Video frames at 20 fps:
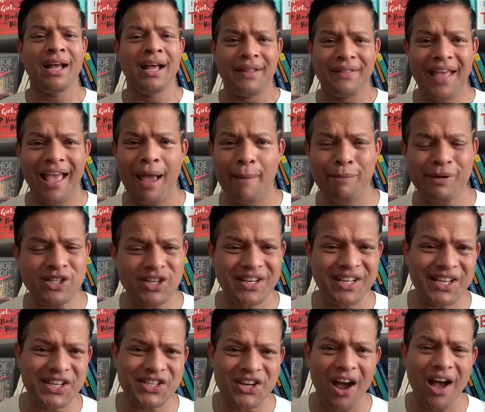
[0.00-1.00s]
They have beaten
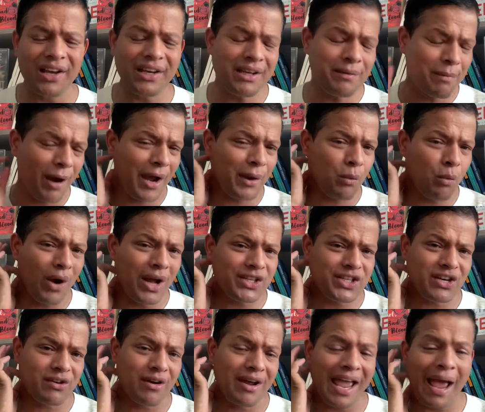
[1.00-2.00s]
Italy by
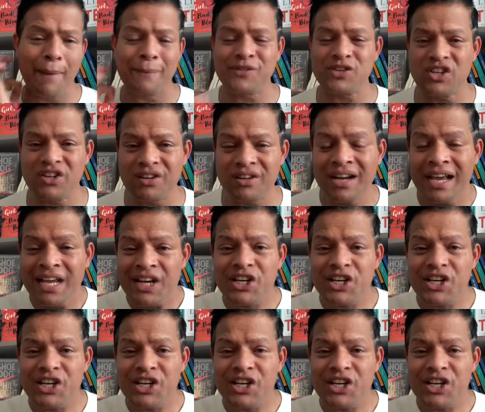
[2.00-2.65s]
1-0 after